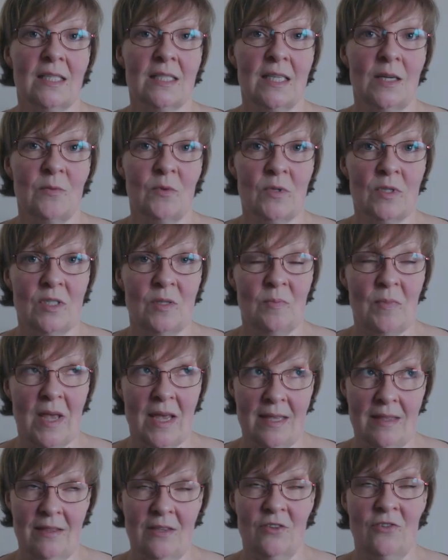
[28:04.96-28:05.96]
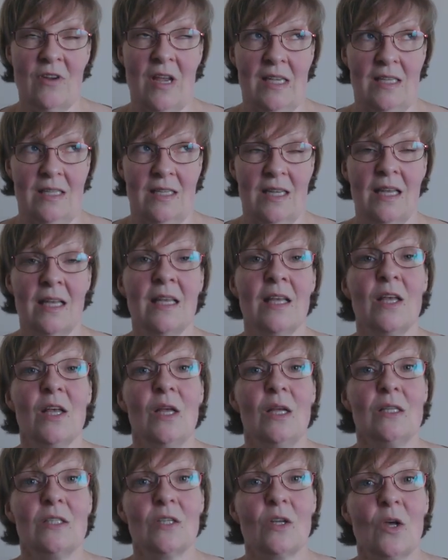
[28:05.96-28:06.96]
and I want to paint the dresser.
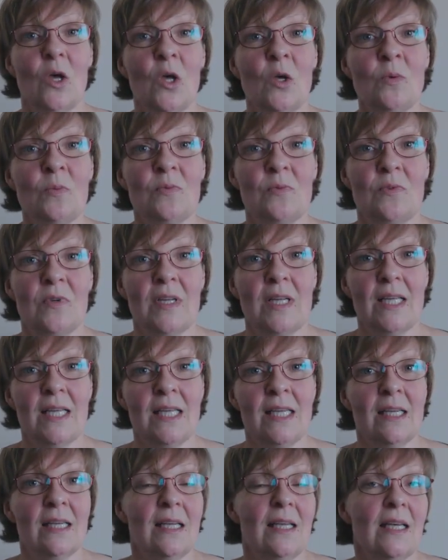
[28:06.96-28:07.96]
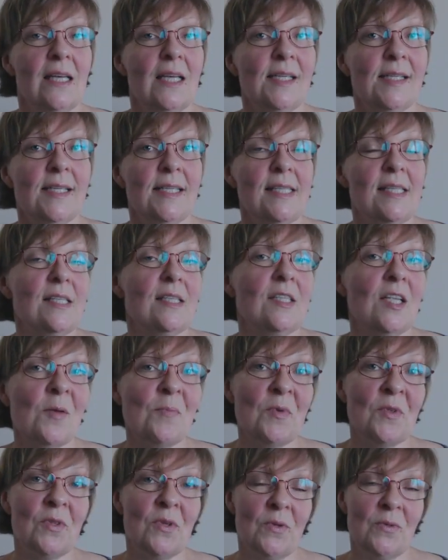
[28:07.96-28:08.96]
So hopefully at least
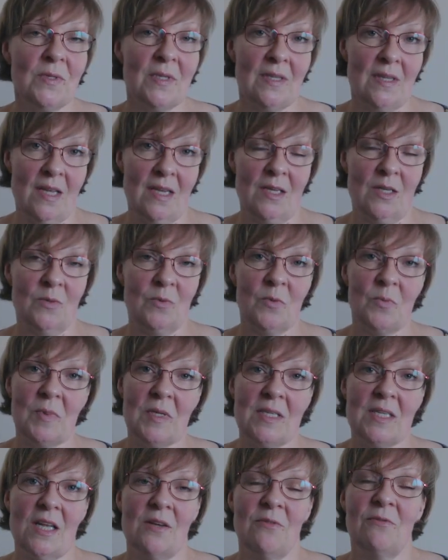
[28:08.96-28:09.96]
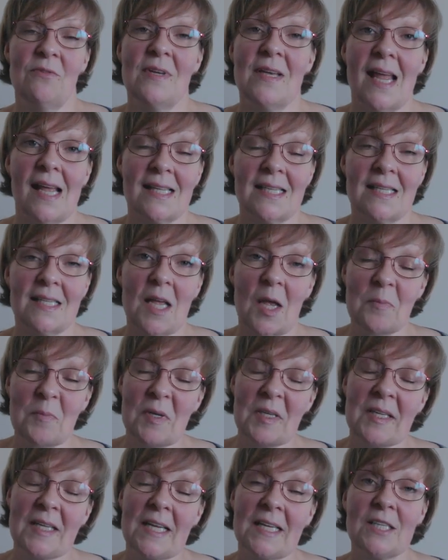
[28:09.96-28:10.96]
some of those things will be done for next time,
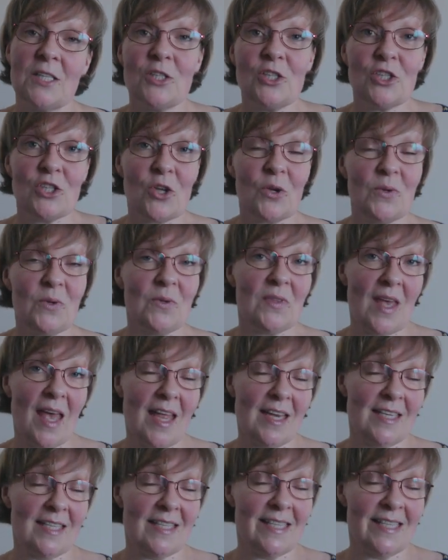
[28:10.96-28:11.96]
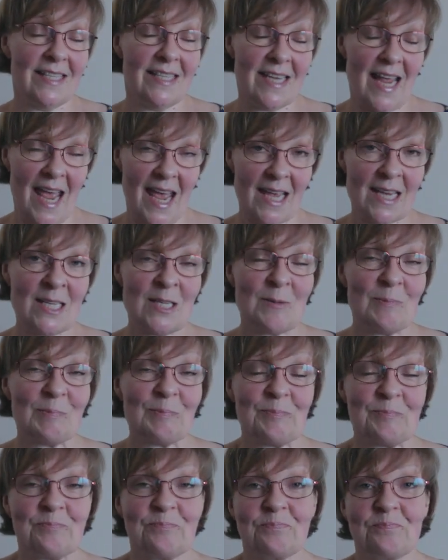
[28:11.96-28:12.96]
and I can show you then instead.
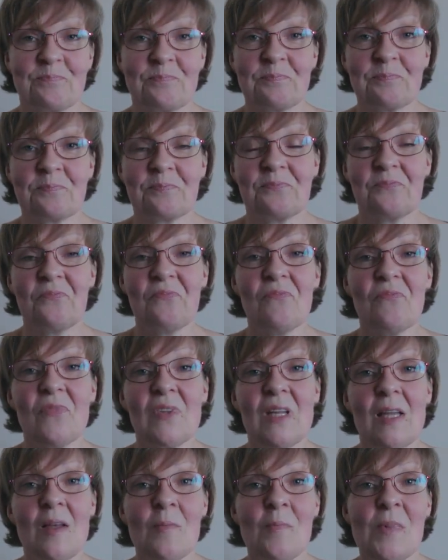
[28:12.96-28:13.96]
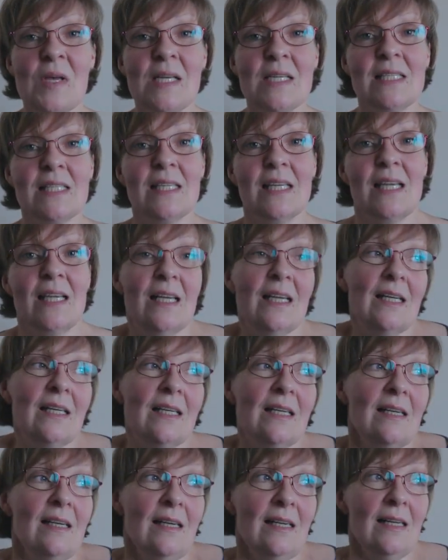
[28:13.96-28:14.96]
But
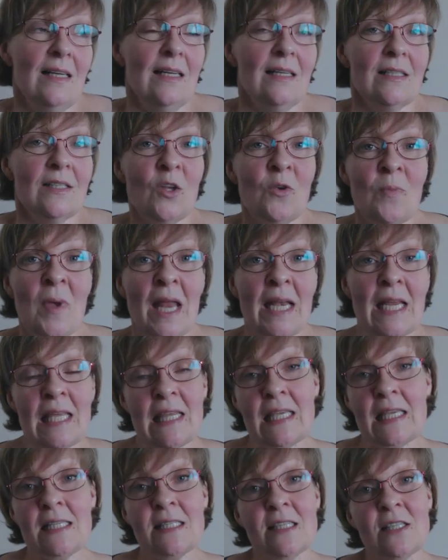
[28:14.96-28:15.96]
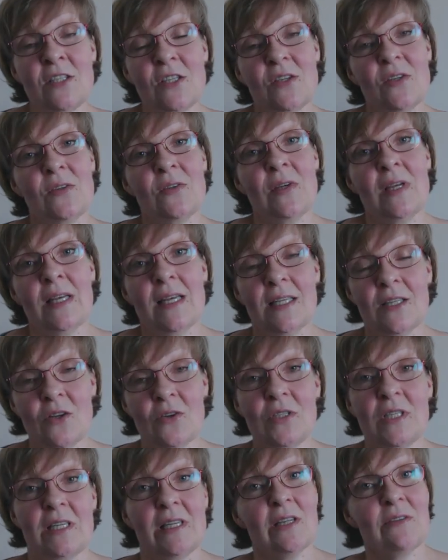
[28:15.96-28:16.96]
so many things to do and
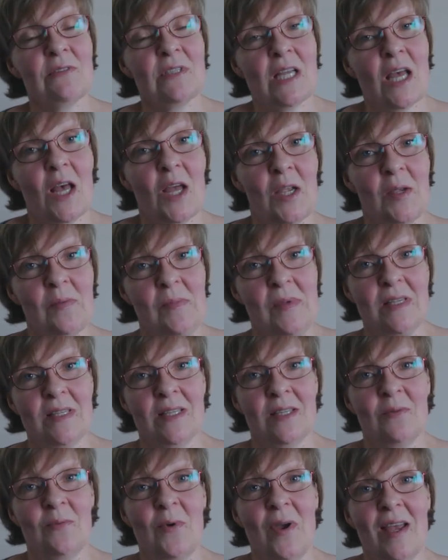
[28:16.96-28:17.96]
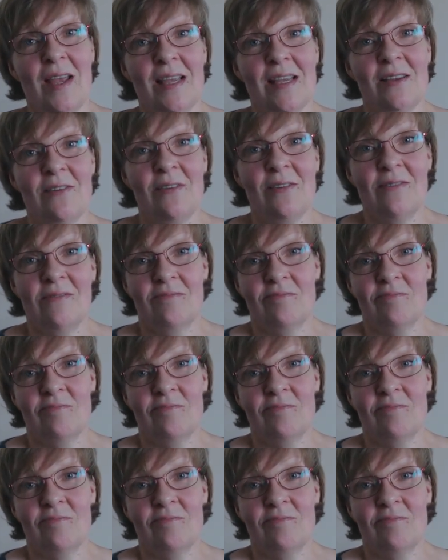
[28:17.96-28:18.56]
not enough time. It's the way.